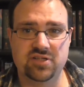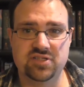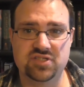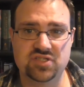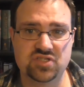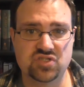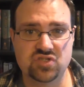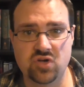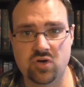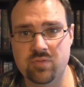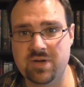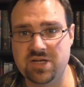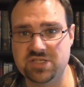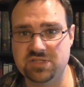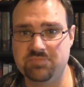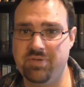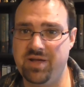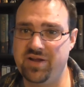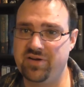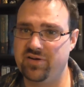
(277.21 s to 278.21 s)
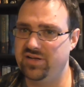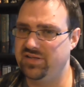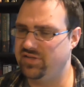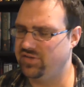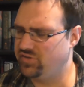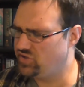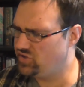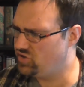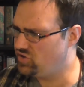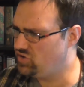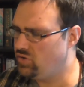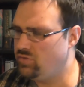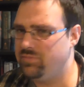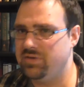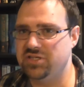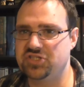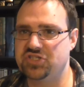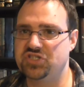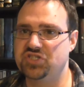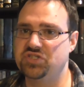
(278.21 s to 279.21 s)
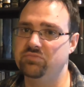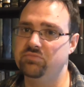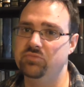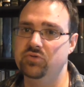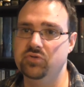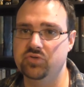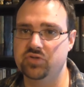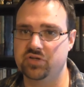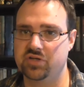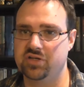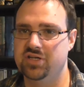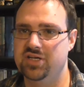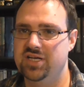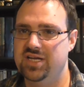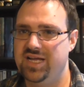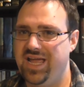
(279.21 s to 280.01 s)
and so much better, and they're so much smoother,